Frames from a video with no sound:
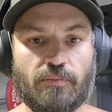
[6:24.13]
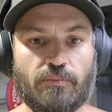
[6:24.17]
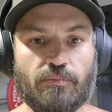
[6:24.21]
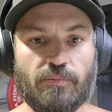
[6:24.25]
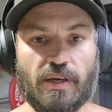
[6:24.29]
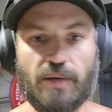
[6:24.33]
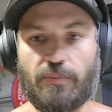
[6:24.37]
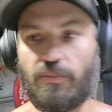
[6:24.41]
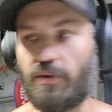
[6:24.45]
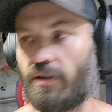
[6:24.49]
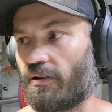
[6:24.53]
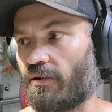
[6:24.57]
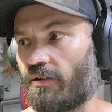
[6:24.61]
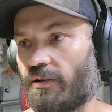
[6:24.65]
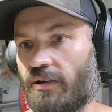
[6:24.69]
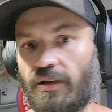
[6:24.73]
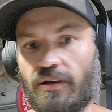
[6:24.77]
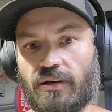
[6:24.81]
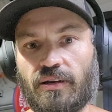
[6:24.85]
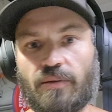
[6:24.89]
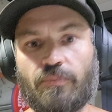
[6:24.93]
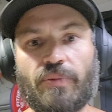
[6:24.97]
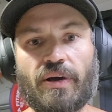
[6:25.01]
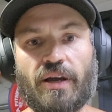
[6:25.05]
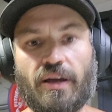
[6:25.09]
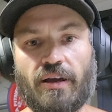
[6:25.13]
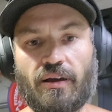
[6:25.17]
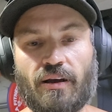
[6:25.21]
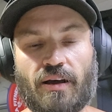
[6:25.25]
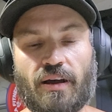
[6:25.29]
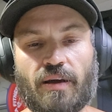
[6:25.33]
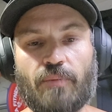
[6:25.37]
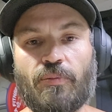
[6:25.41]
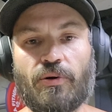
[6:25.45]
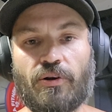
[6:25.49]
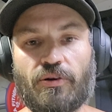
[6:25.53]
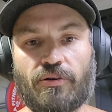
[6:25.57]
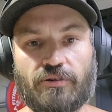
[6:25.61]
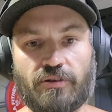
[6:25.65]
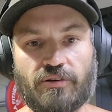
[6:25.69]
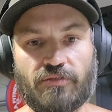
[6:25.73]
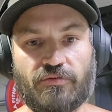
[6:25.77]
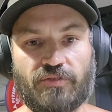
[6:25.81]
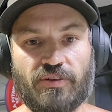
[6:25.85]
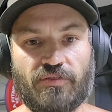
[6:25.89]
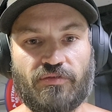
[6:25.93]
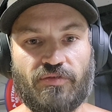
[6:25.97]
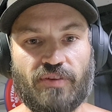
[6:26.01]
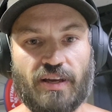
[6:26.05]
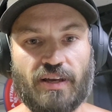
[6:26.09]
Maybe you're hitting a
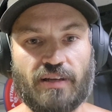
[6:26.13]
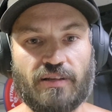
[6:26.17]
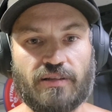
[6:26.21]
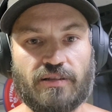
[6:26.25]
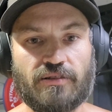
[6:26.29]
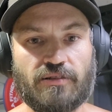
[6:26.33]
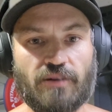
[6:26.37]
hypertrophy phase,